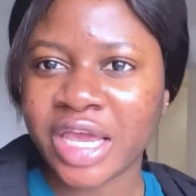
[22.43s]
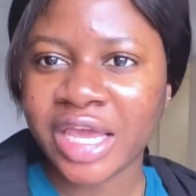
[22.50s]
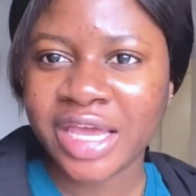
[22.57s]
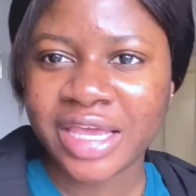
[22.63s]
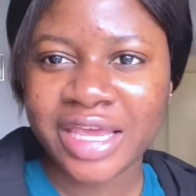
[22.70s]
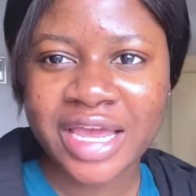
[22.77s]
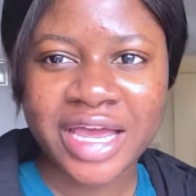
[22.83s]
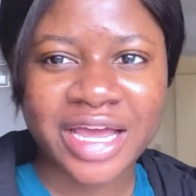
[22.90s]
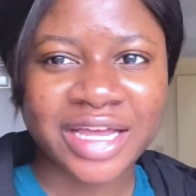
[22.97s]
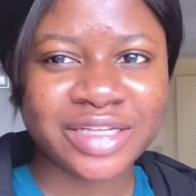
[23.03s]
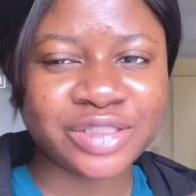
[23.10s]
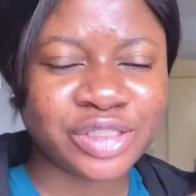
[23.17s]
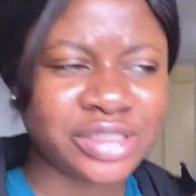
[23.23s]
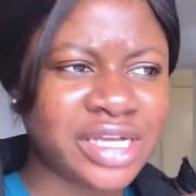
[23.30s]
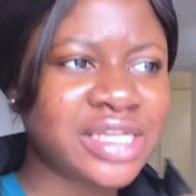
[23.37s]
Yeah,
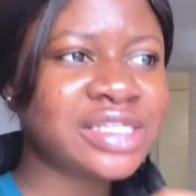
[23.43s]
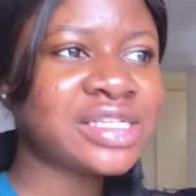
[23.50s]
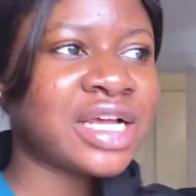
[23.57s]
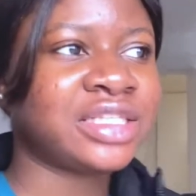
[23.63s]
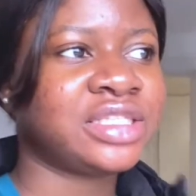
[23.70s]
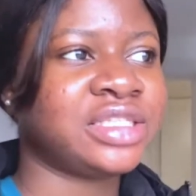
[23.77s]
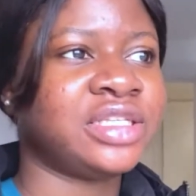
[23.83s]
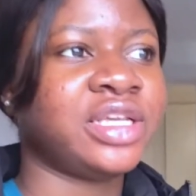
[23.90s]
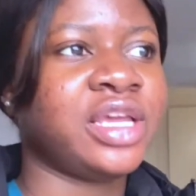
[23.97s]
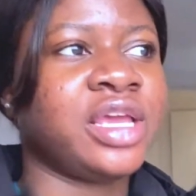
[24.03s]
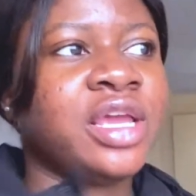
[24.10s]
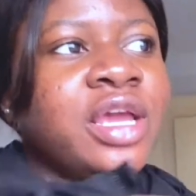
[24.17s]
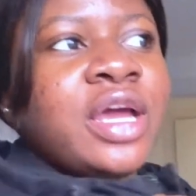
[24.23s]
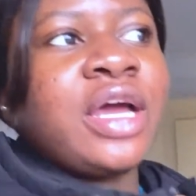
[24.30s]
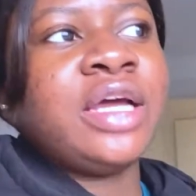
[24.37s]
today's Saturday
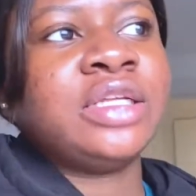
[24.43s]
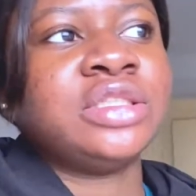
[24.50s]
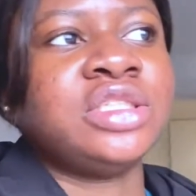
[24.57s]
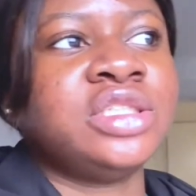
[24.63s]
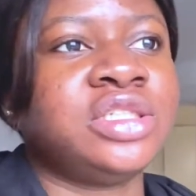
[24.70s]
and